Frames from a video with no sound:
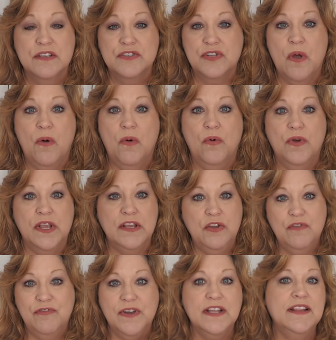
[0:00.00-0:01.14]
So
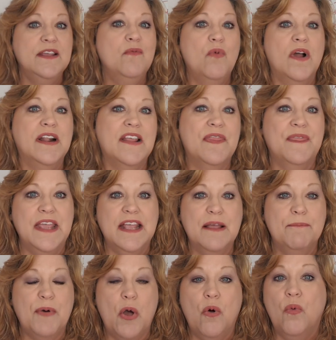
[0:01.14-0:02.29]
you really want to think
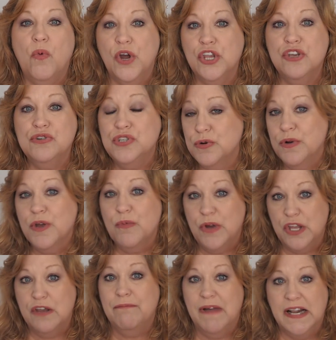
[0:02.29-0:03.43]
about what you're doing
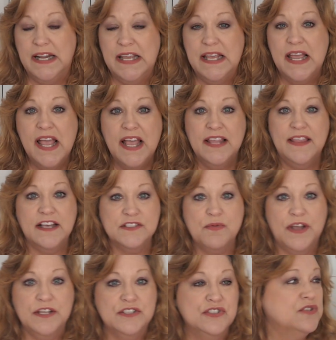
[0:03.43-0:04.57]
with your money. That's
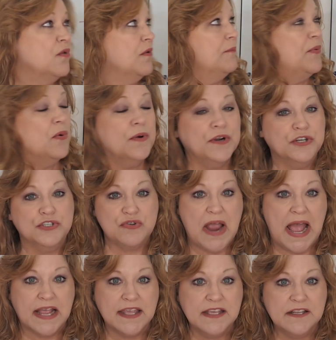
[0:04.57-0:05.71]
why it's so important to
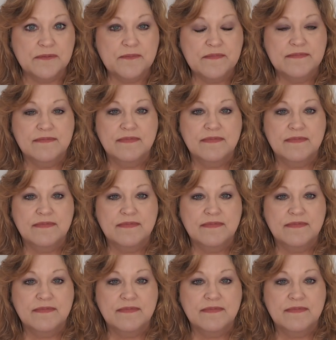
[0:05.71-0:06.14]
track it.